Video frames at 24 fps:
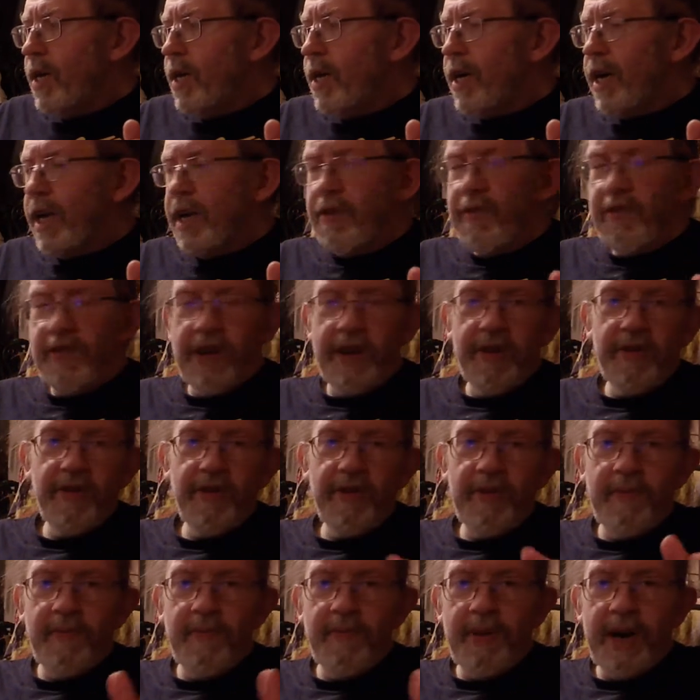access
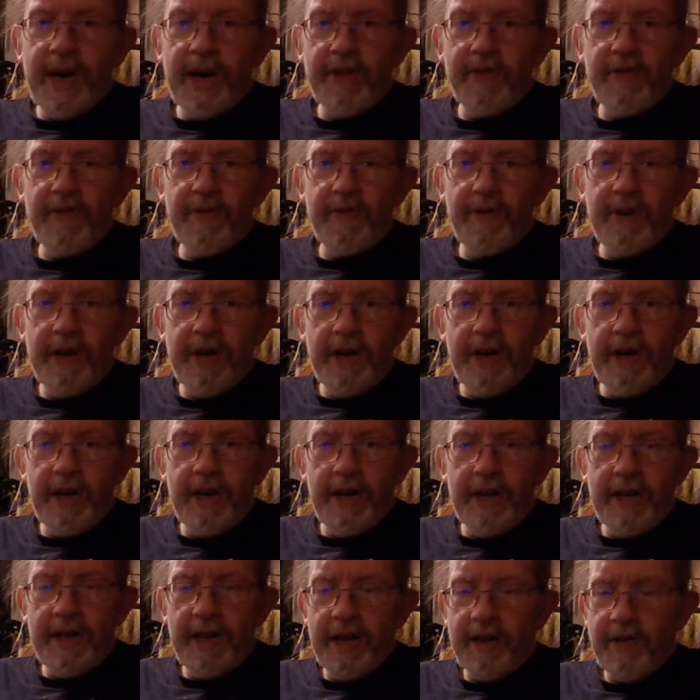to mask
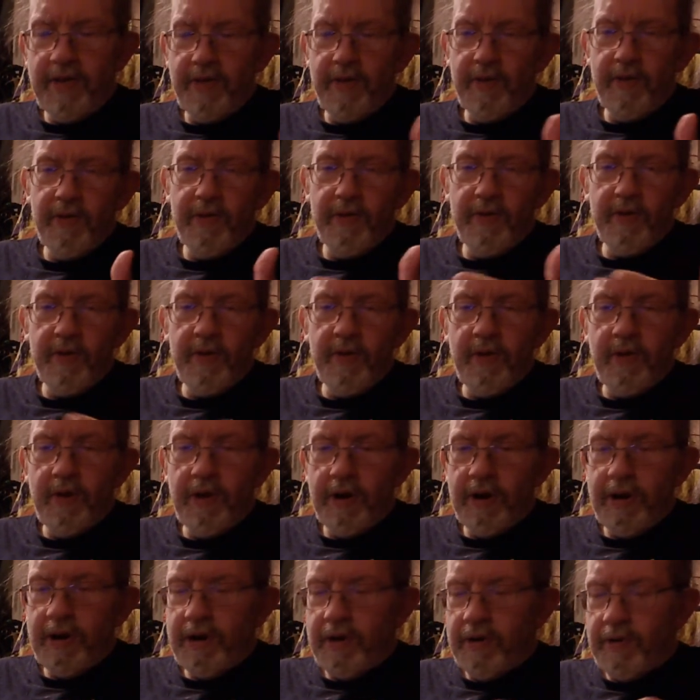testers
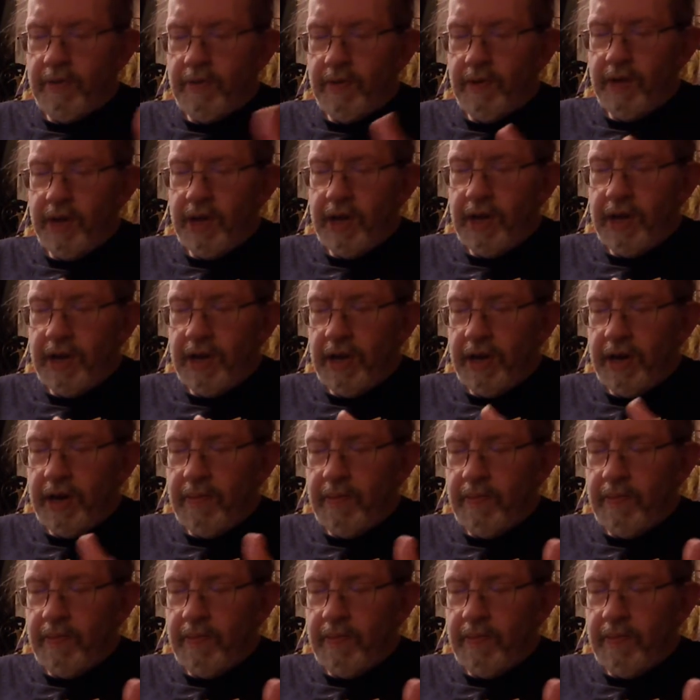or the